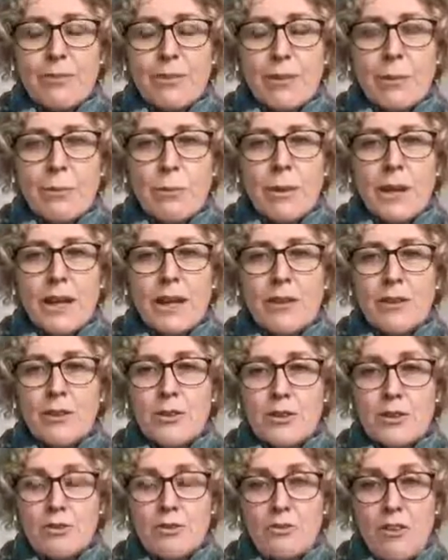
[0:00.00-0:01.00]
We are not
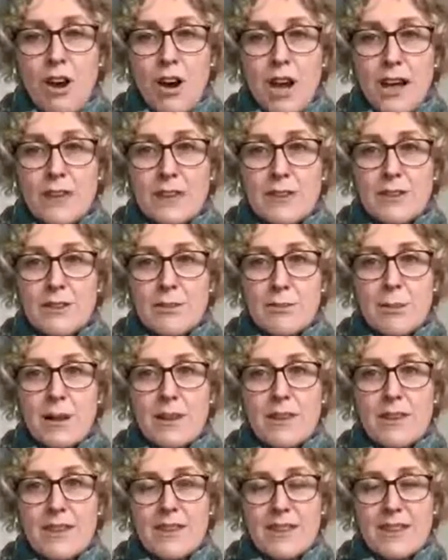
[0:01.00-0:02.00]
defined by
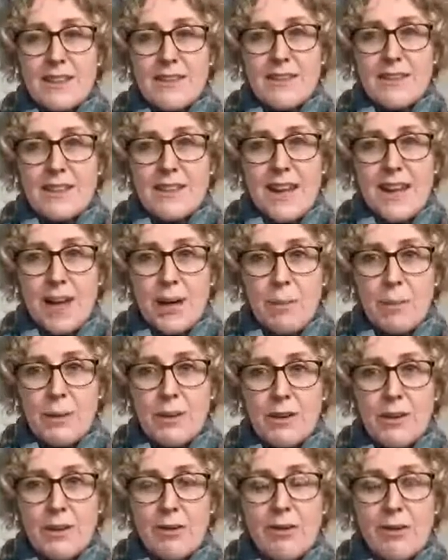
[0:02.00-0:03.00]
the things that
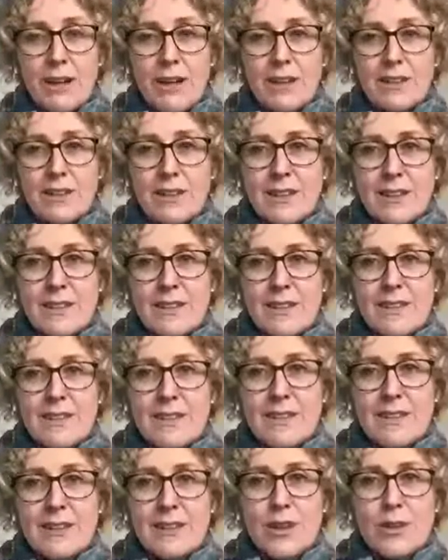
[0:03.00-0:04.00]
happen around us.
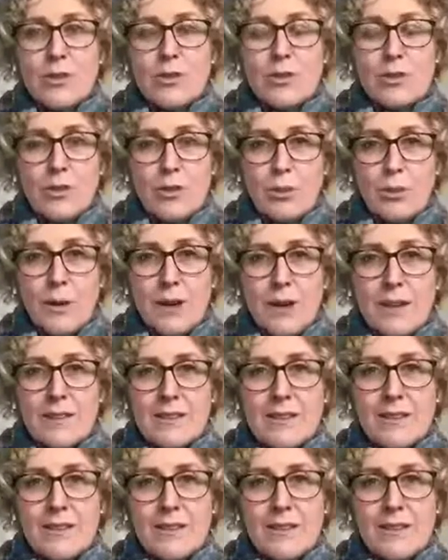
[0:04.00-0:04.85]
To us,